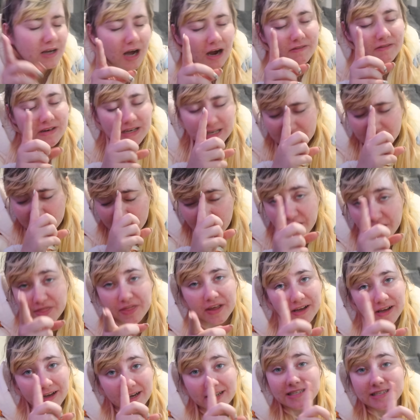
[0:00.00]
Currently, I
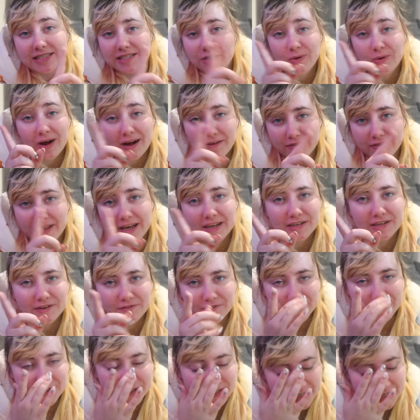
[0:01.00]
think I still have that
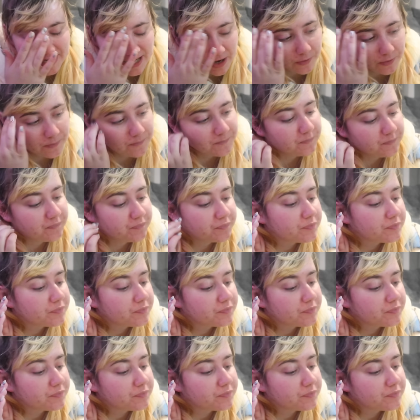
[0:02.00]
difference down.